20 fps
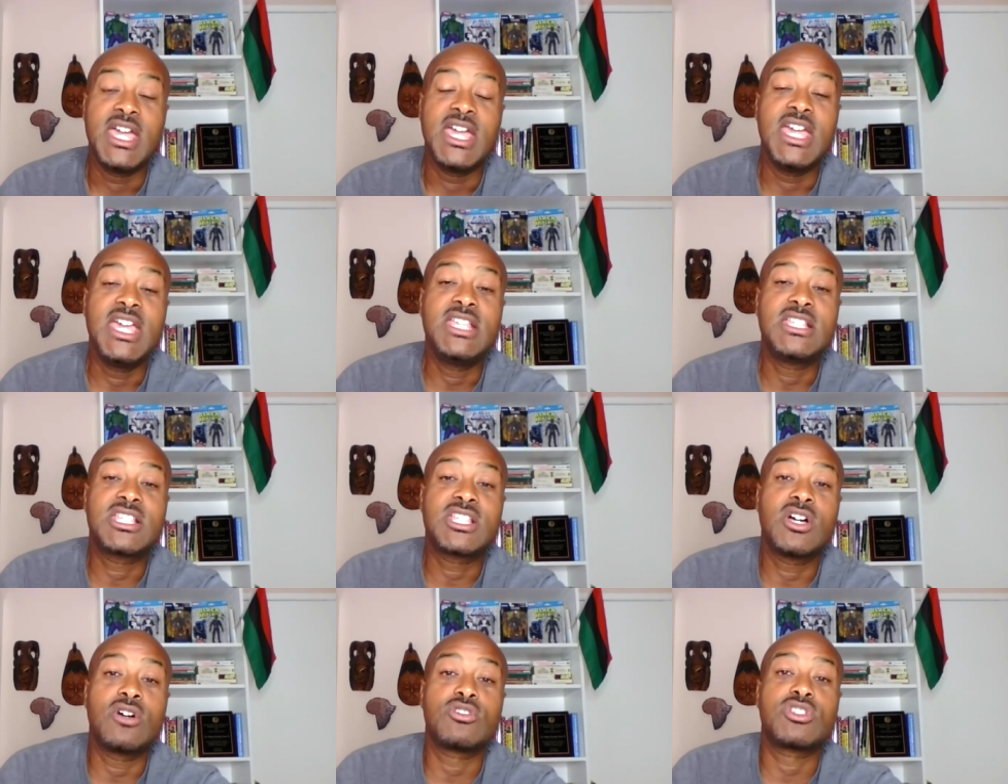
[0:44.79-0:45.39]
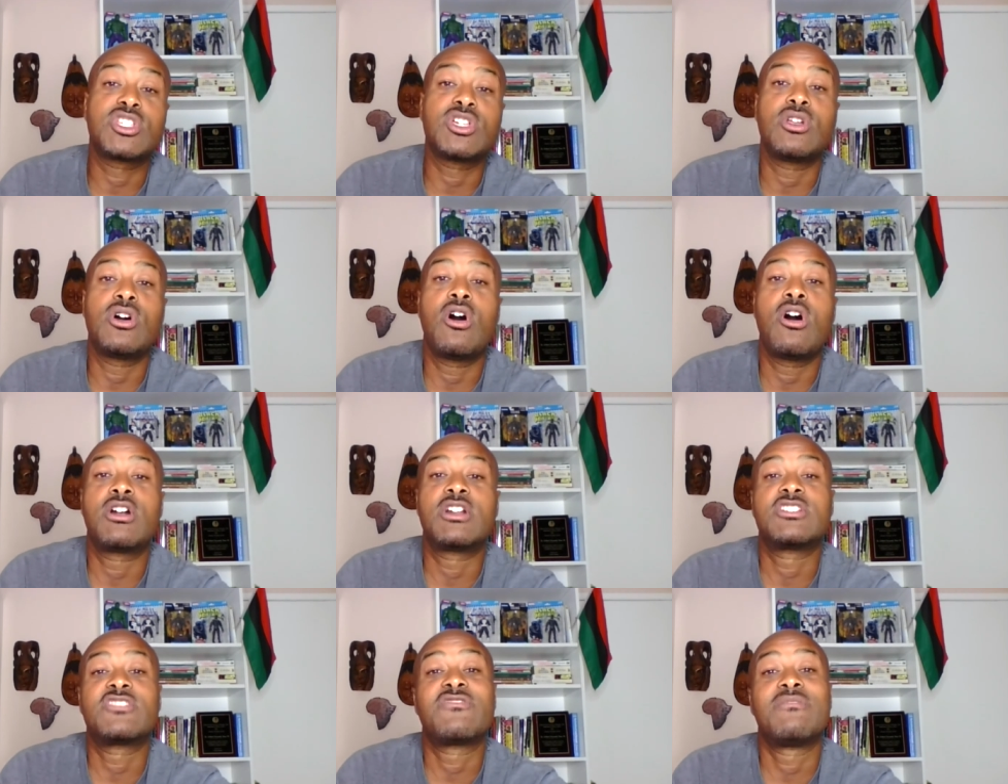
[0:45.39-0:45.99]
East Coast solo
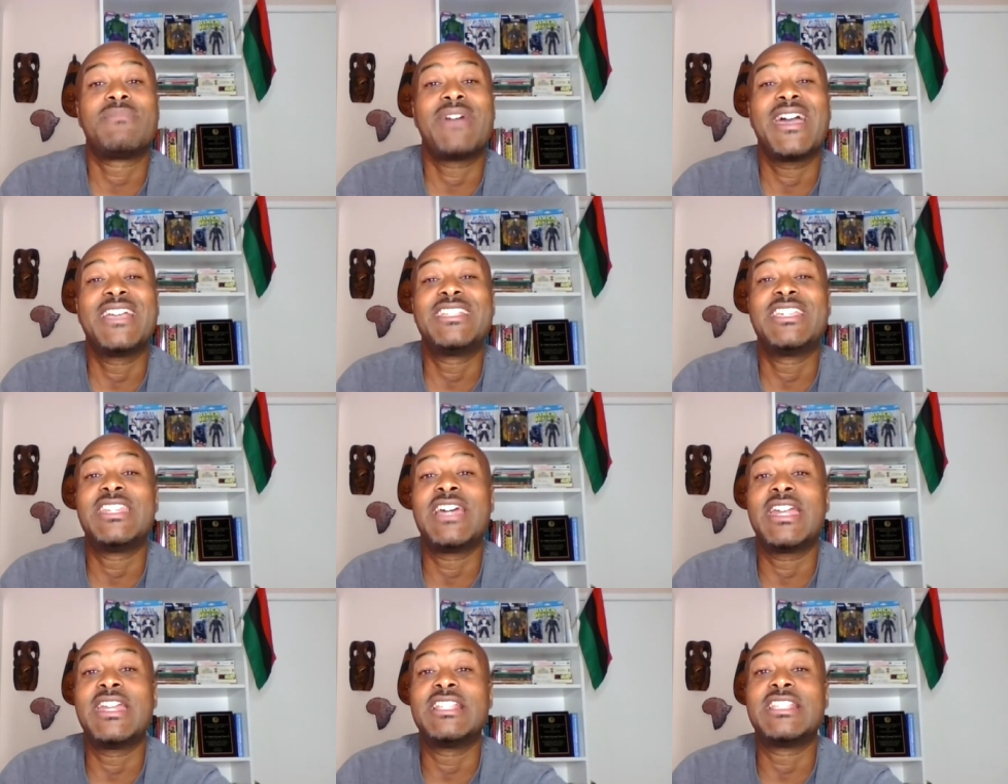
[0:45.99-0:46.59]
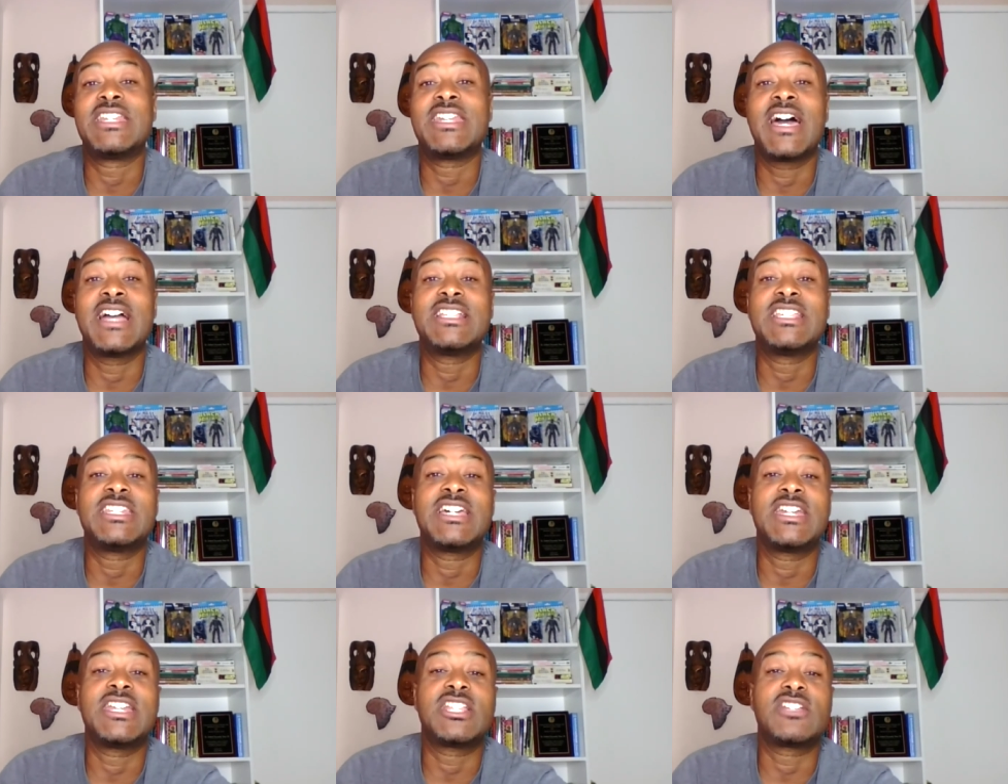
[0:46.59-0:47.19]
artists from nineteen ninety to
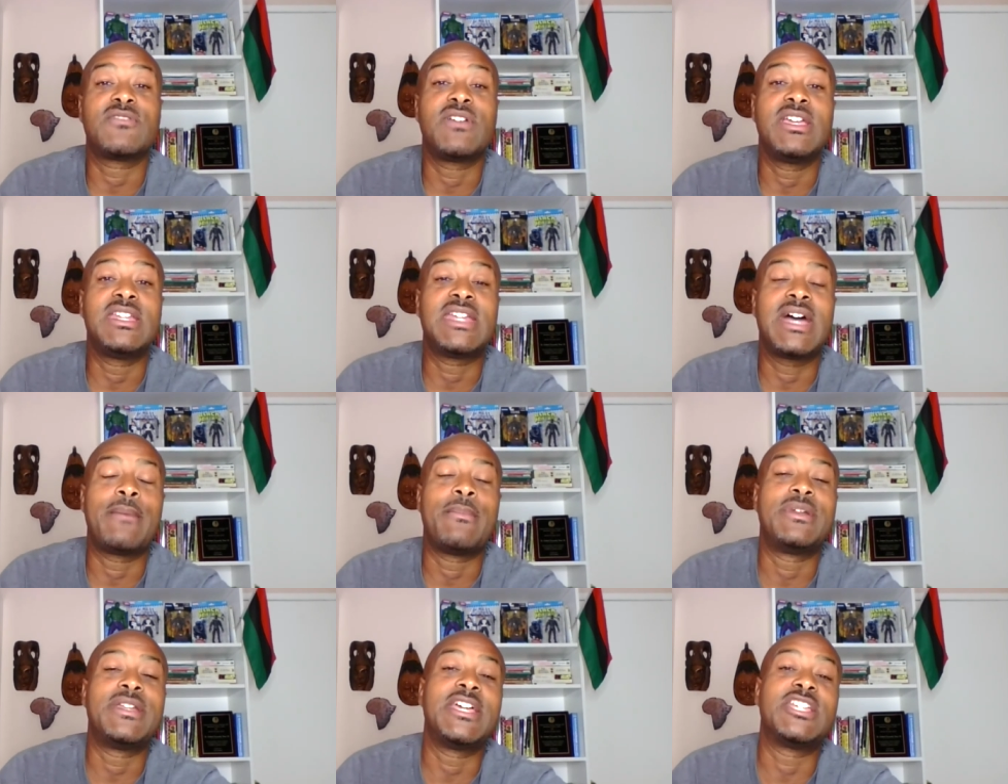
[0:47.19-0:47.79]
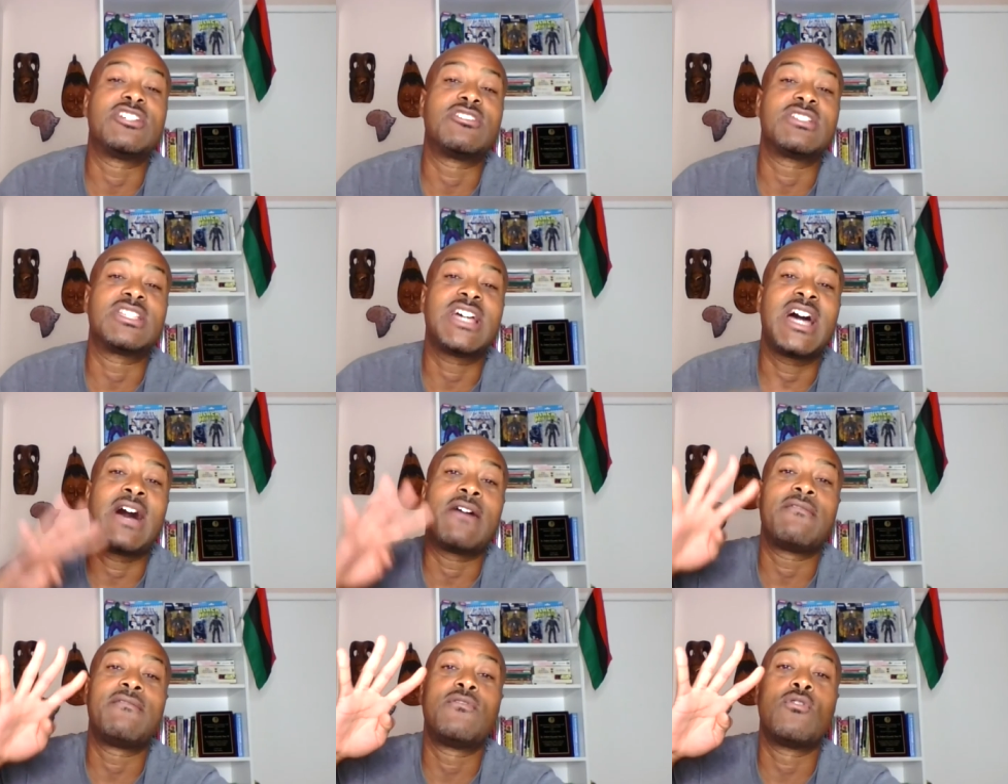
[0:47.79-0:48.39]
nineteen ninety-three. Nominate your
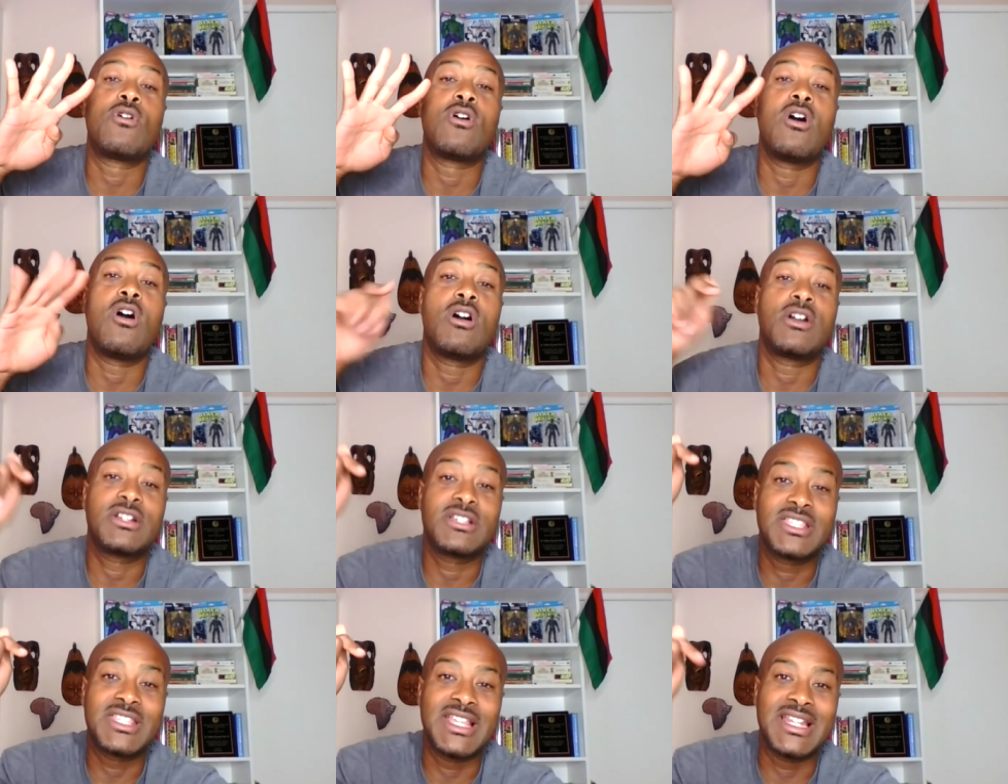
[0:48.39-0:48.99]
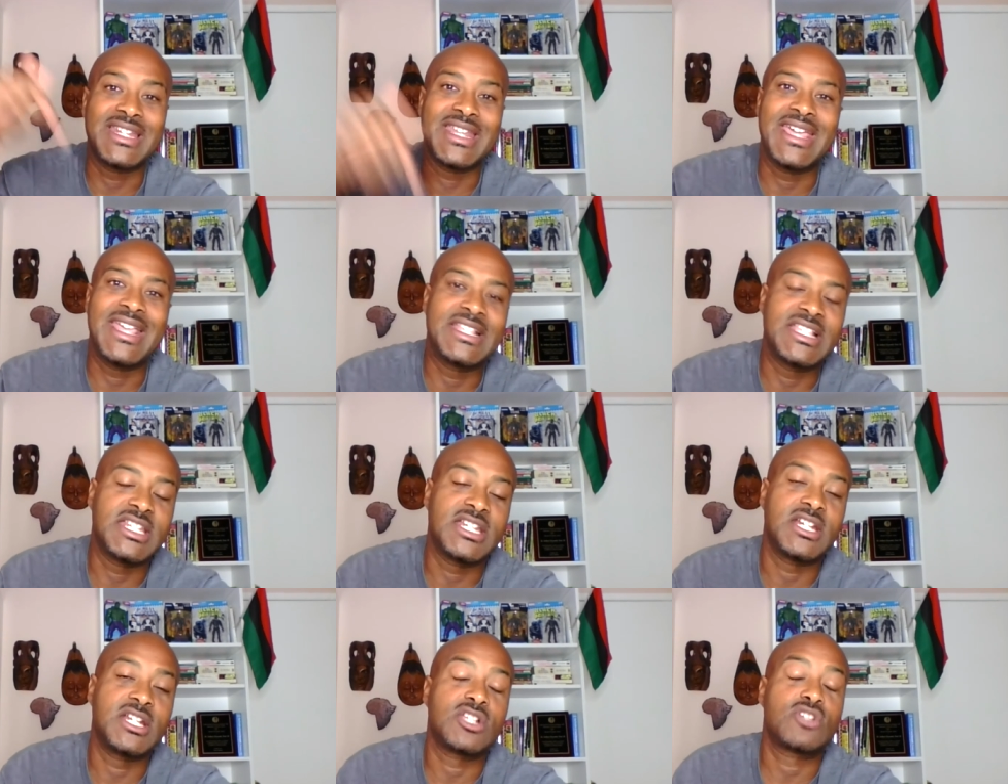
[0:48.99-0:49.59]
top four artists. The link
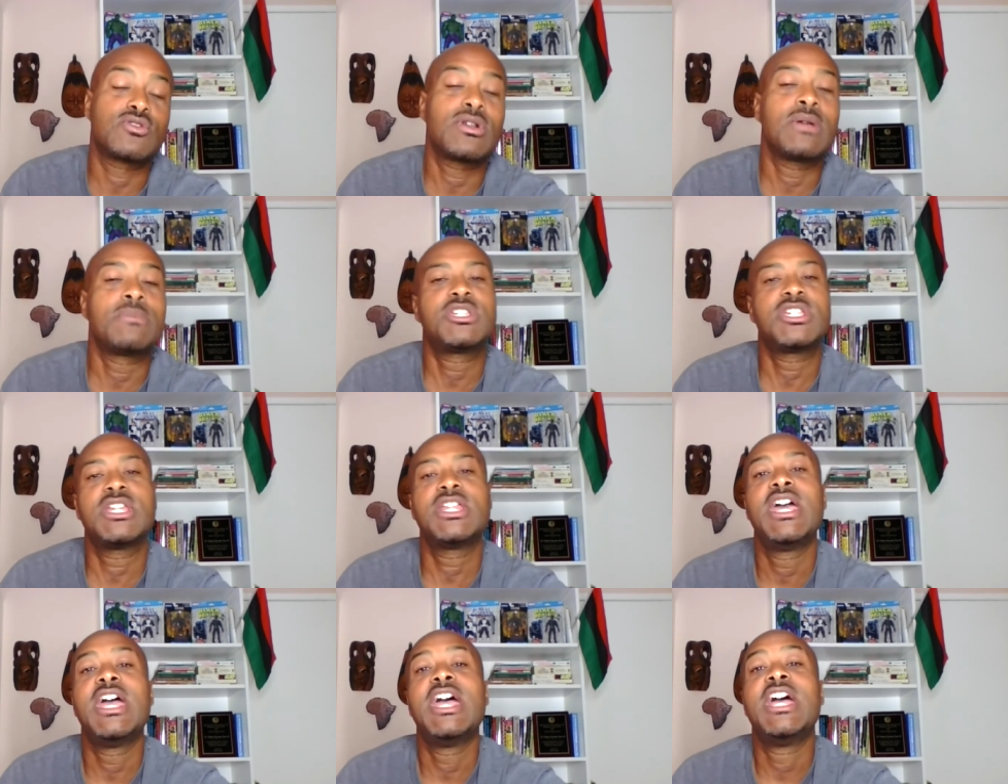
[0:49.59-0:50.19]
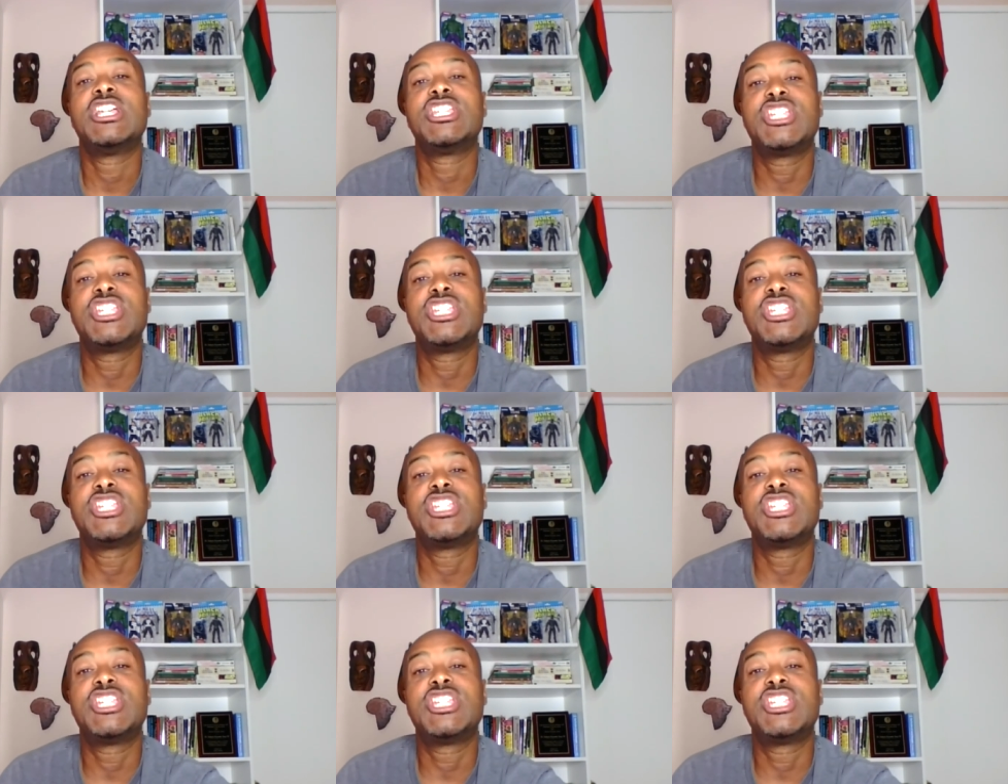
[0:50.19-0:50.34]
is in the description.